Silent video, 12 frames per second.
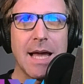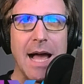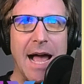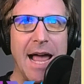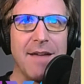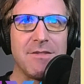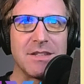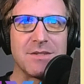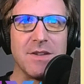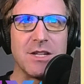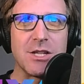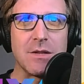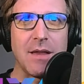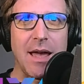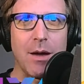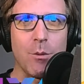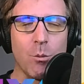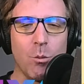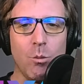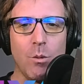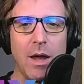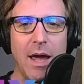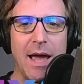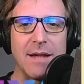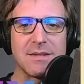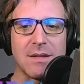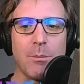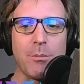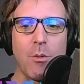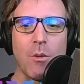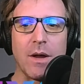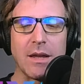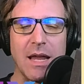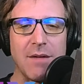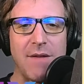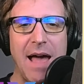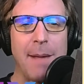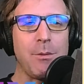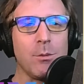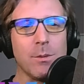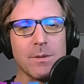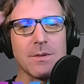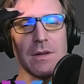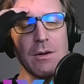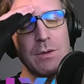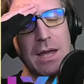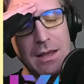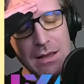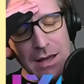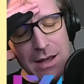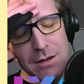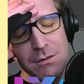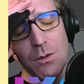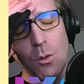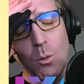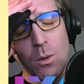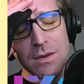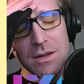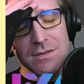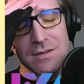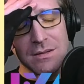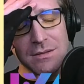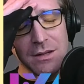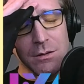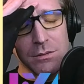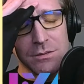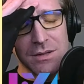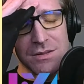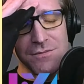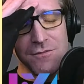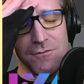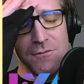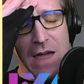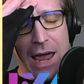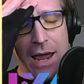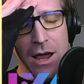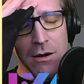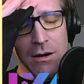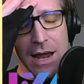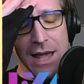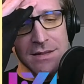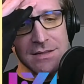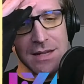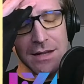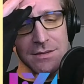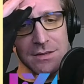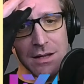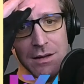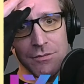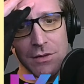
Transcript: I had this vision that at some point, if Apple will, okay, I don't know what is the deal with this AR headset stuff.